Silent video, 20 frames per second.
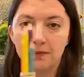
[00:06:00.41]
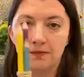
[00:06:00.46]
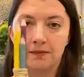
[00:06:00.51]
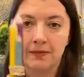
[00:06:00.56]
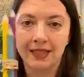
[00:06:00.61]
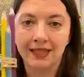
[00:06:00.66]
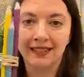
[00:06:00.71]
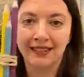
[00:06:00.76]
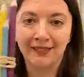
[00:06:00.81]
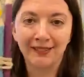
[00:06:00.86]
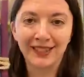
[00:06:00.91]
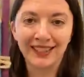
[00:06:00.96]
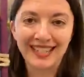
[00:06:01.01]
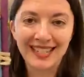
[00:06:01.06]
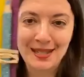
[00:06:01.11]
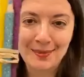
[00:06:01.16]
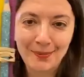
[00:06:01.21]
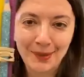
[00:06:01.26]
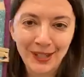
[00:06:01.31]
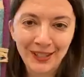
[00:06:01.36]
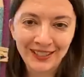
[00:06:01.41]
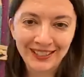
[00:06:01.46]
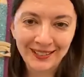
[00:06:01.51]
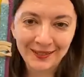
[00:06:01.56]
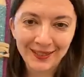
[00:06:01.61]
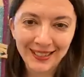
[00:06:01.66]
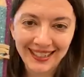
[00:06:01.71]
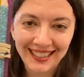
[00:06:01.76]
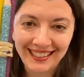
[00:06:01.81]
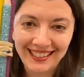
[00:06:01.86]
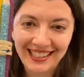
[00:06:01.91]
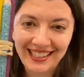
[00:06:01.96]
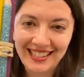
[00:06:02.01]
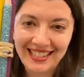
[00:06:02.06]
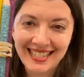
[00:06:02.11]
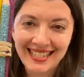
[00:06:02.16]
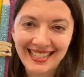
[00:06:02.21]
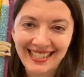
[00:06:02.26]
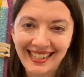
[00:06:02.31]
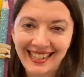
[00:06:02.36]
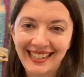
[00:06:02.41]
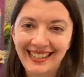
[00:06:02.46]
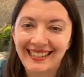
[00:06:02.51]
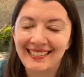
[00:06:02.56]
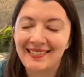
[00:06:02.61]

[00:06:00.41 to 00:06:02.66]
I got a really sparkly one there. Do you see that?